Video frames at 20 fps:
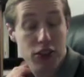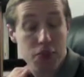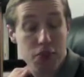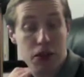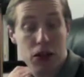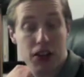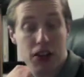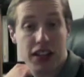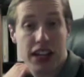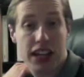
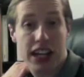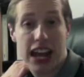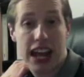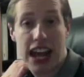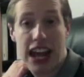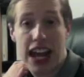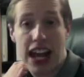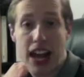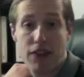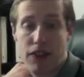built-in
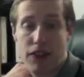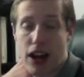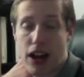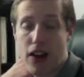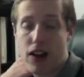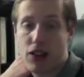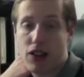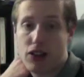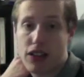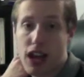
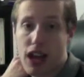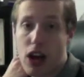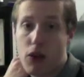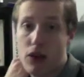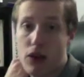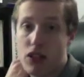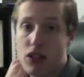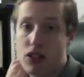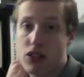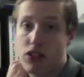antivirus now,
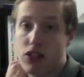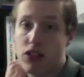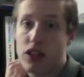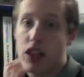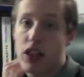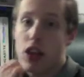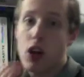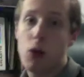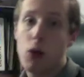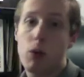which is
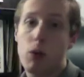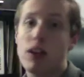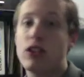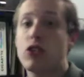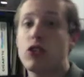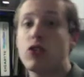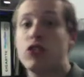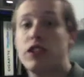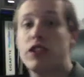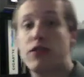
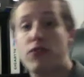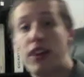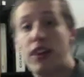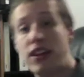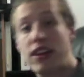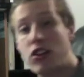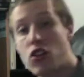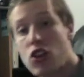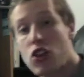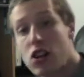Windows
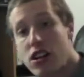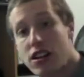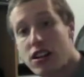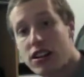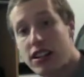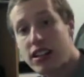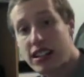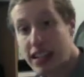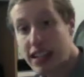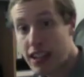Defender.
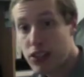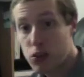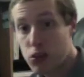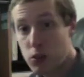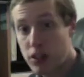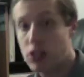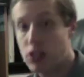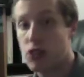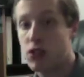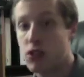Yes,
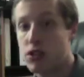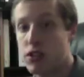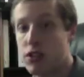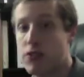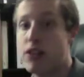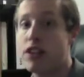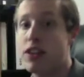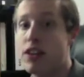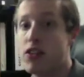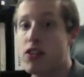Windows
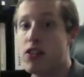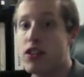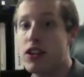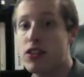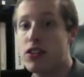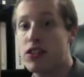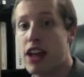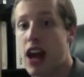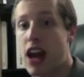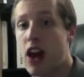Defender
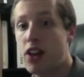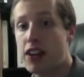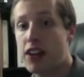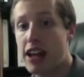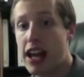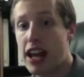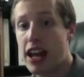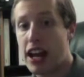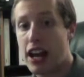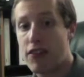is now the
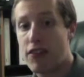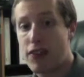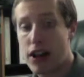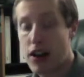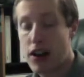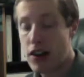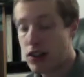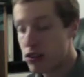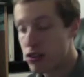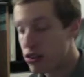
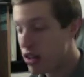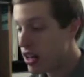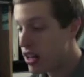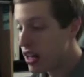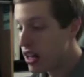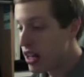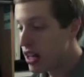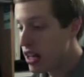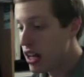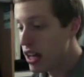antivirus.
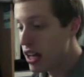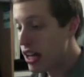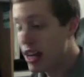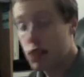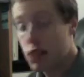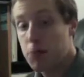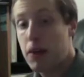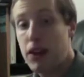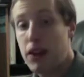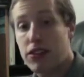
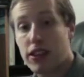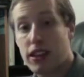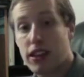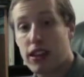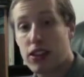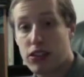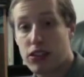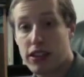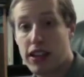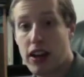It's
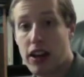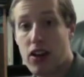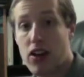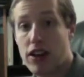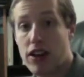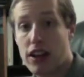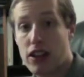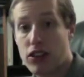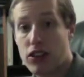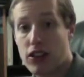basically
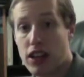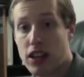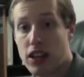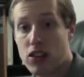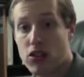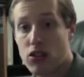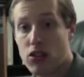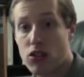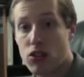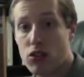Security
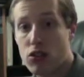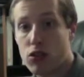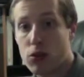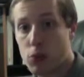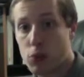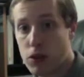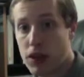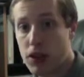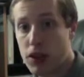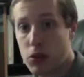Essentials
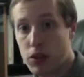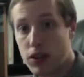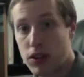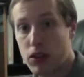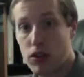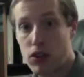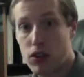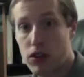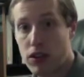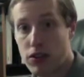with
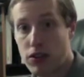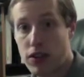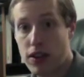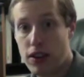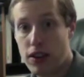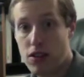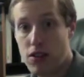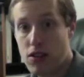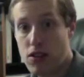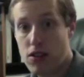Windows
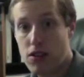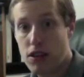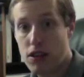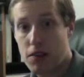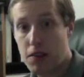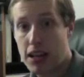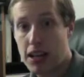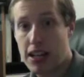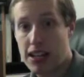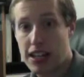Defender
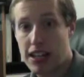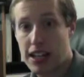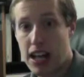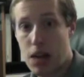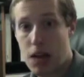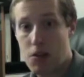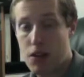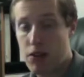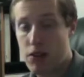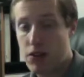being the
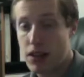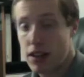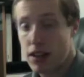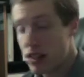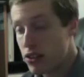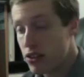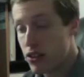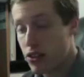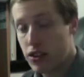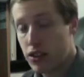name of it.
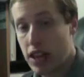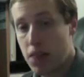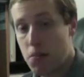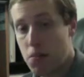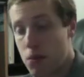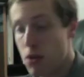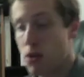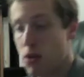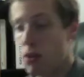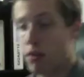It's the same
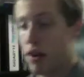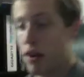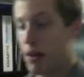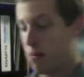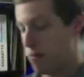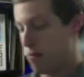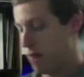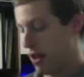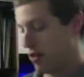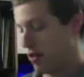program,
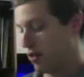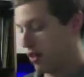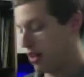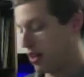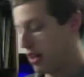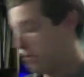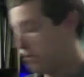basically,